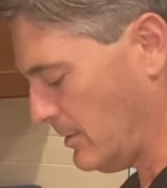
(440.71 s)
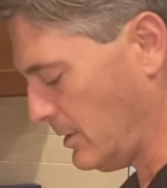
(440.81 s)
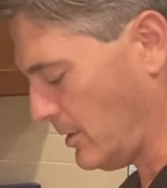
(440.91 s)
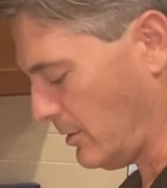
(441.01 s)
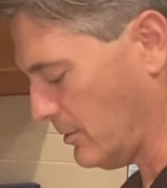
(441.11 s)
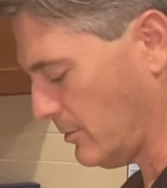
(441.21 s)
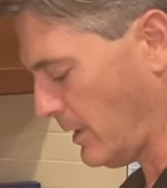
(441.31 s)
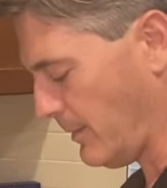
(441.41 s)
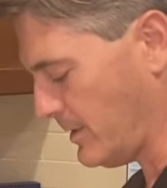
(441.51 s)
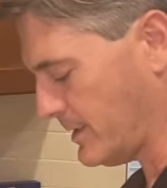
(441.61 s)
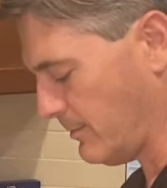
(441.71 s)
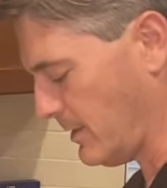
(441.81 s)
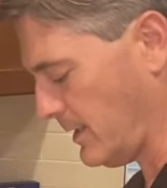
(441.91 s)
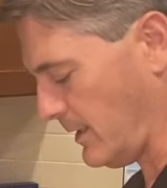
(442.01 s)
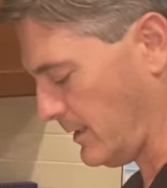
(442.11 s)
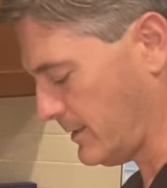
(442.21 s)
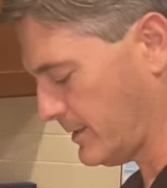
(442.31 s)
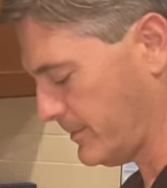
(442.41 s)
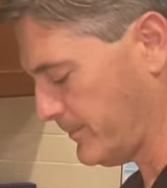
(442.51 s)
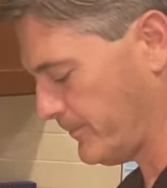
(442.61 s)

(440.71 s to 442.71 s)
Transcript: you know, grabbing some things,